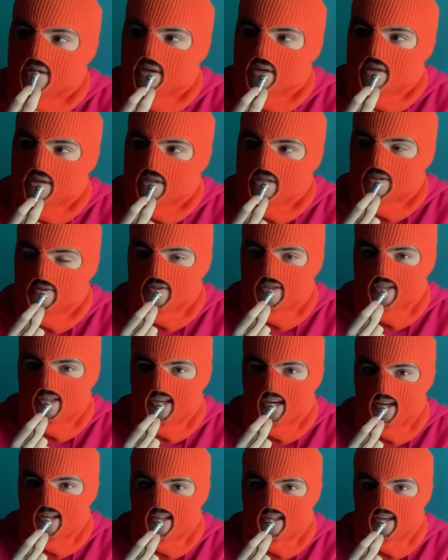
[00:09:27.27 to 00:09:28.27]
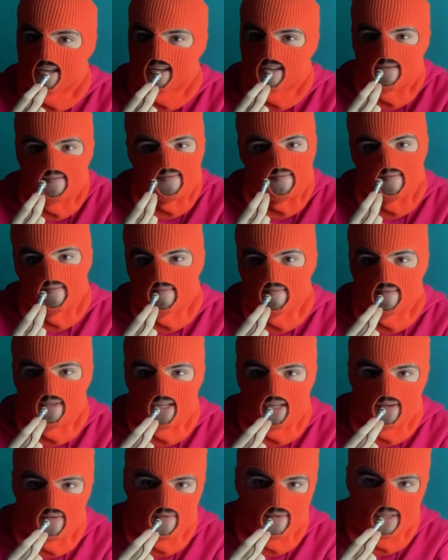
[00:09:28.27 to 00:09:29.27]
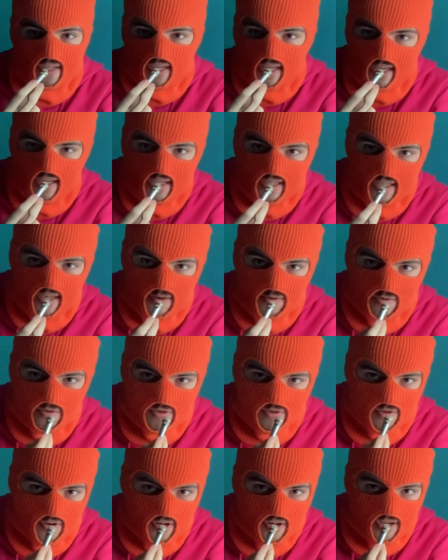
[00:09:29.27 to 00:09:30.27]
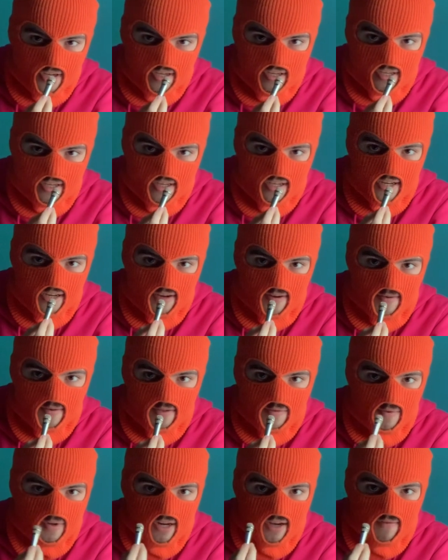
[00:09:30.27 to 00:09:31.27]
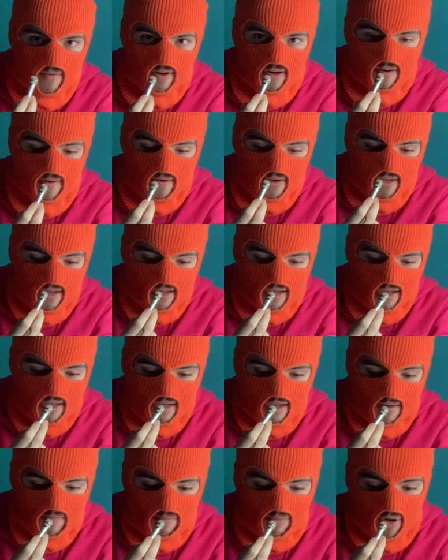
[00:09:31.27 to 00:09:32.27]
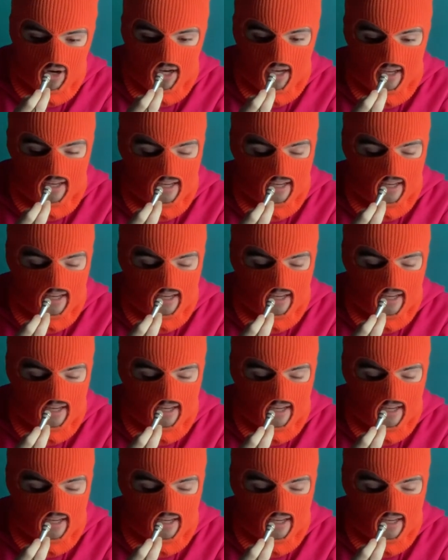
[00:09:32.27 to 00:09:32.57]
she was just kind of like, it was a kiss. I was drunk. It's whatever. But,